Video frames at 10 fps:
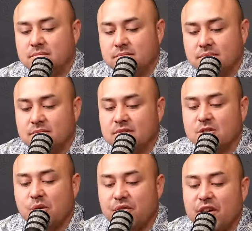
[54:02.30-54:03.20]
It's my
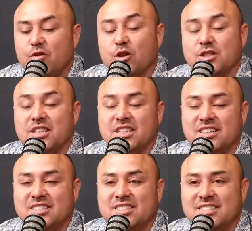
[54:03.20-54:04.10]
favorite
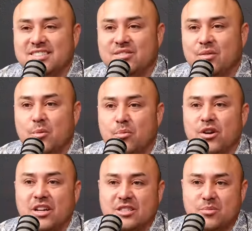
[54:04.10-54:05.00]
sentence from the book
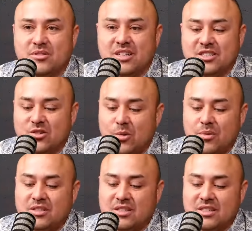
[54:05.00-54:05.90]
as it pertains to our
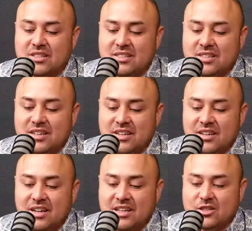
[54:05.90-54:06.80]
business.
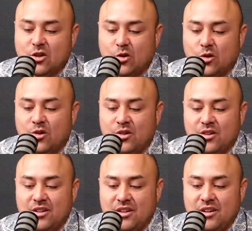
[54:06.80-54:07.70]
And so
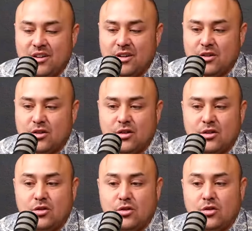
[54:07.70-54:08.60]

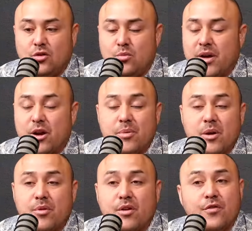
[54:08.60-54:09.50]
you better be able
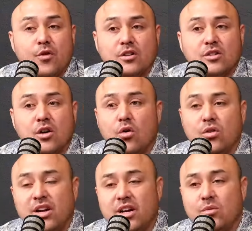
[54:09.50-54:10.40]
to afford to hold it
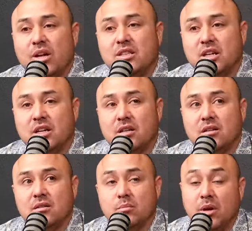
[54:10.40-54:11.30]
and rent it,
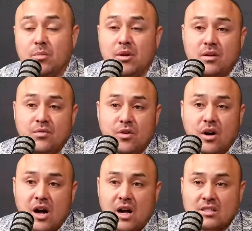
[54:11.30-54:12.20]
maybe for a
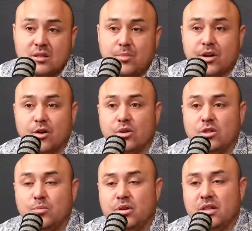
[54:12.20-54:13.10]
loss, depending on what you
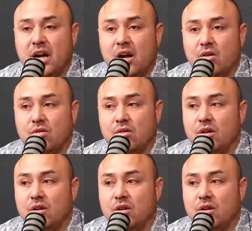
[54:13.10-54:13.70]
put down,